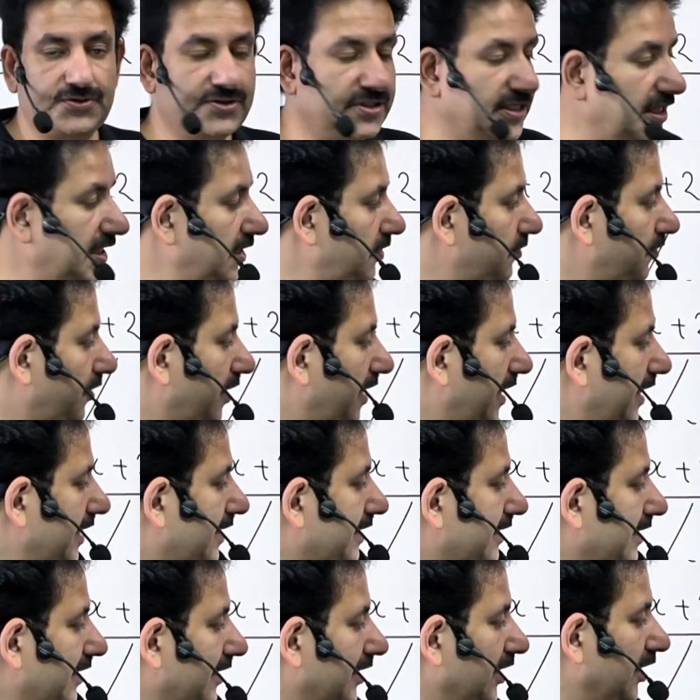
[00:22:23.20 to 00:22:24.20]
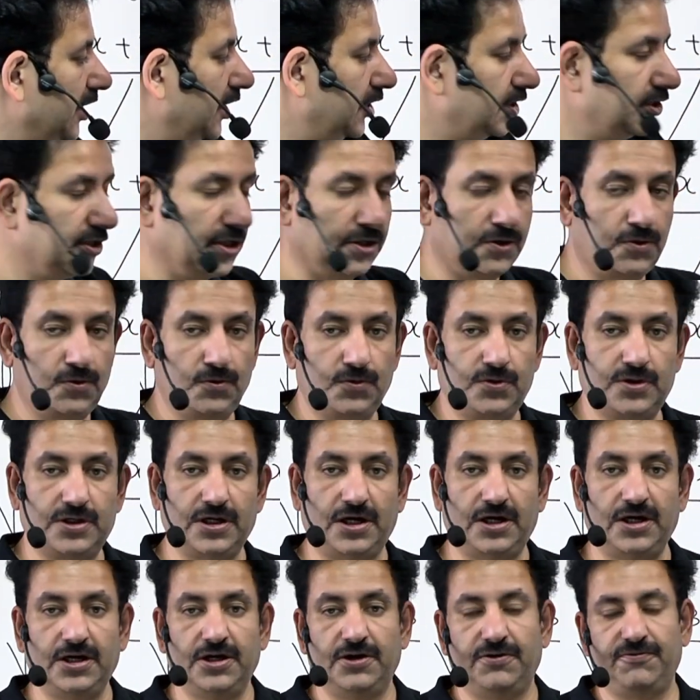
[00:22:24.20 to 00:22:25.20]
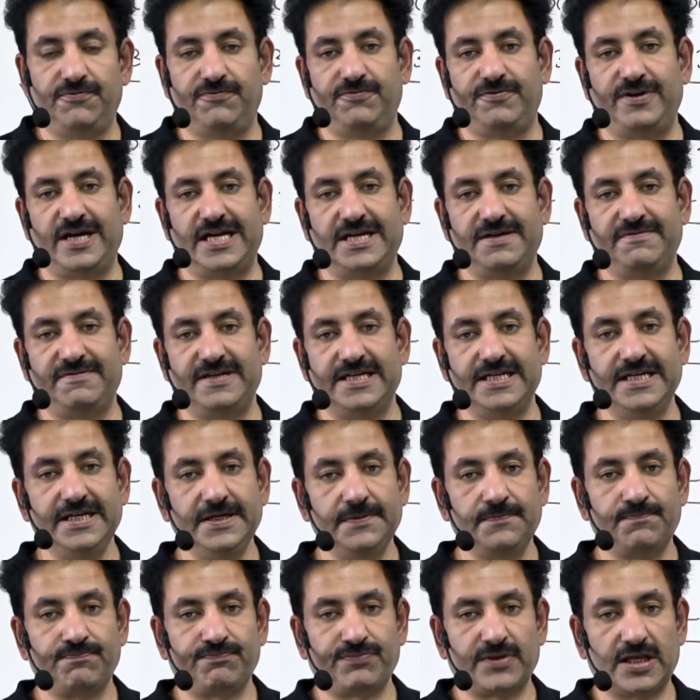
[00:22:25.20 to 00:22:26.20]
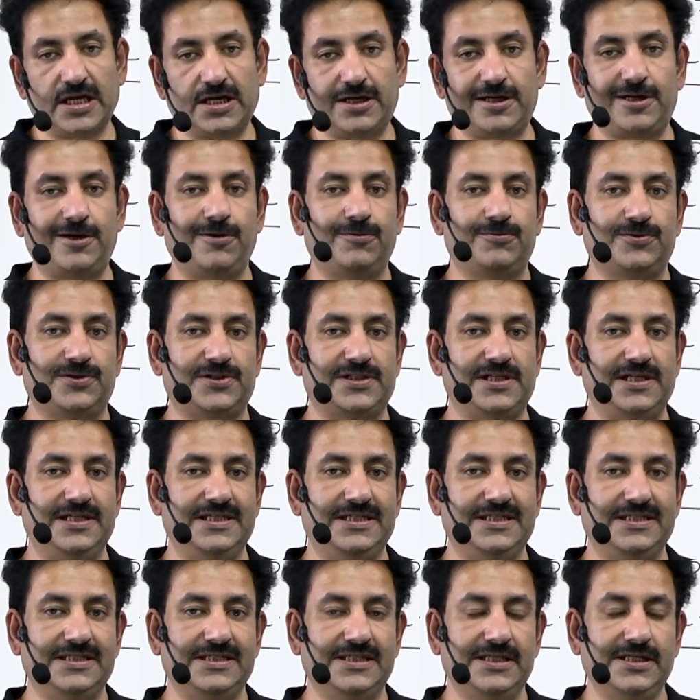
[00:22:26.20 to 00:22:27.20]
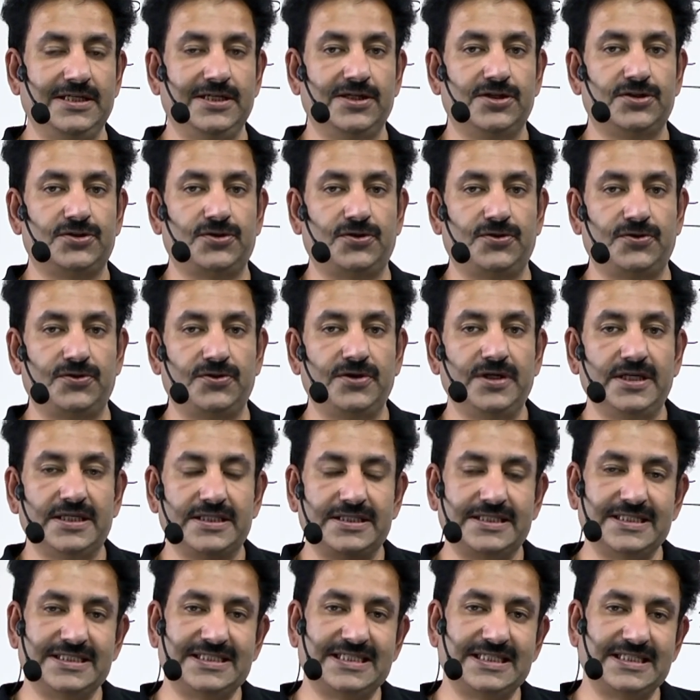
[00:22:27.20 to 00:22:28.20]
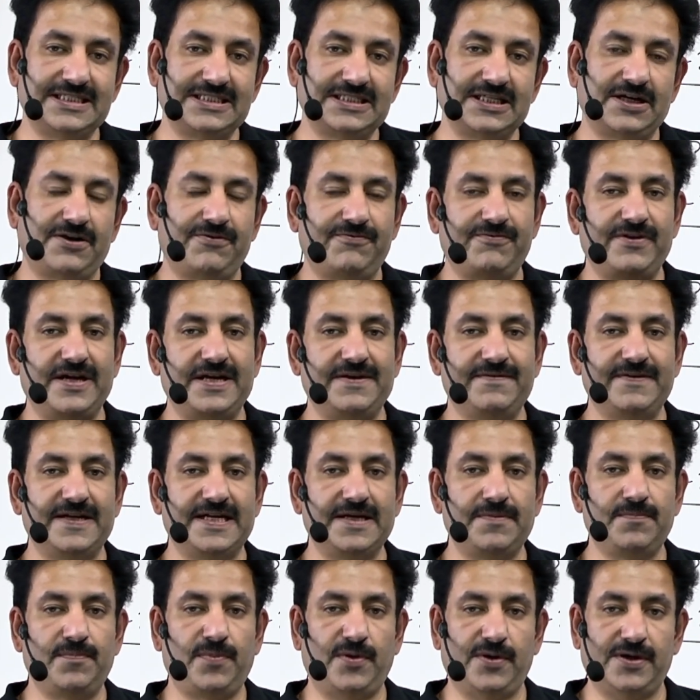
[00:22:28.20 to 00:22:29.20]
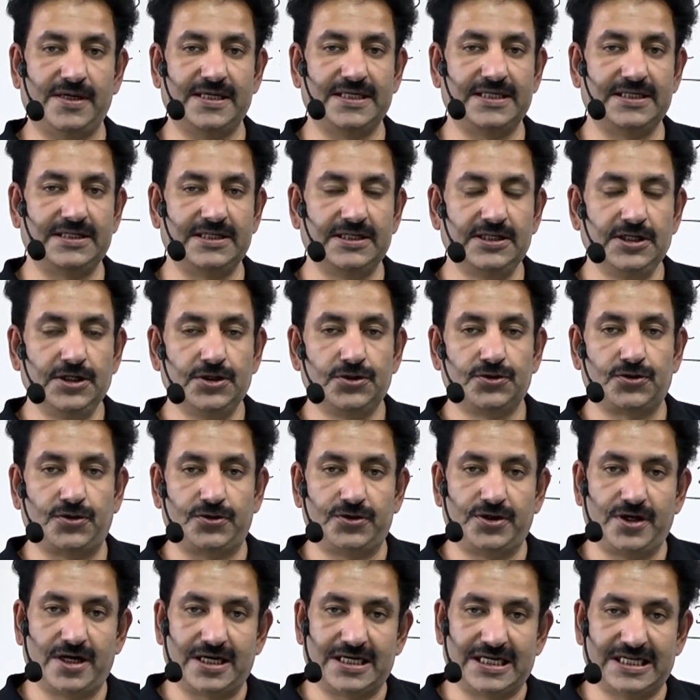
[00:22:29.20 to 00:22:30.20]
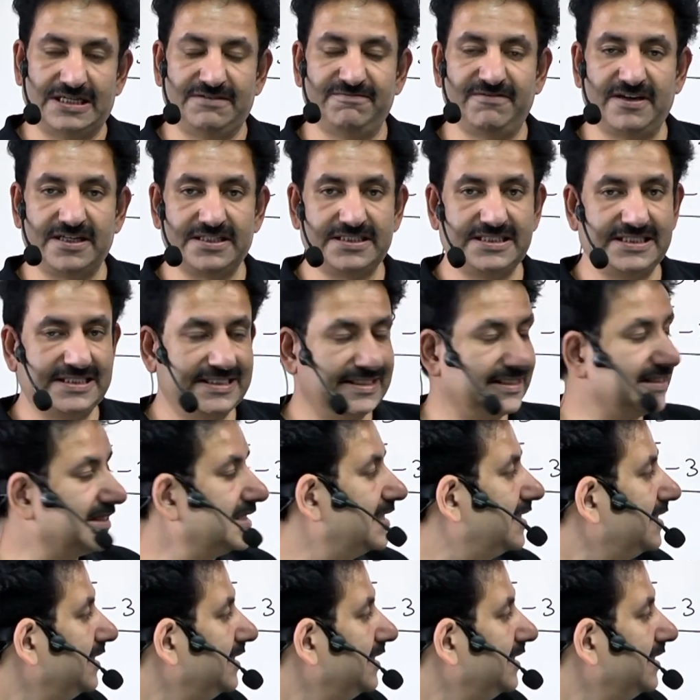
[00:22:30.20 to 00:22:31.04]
till you hit the root very, very closely. So this is very, very important. So your convergence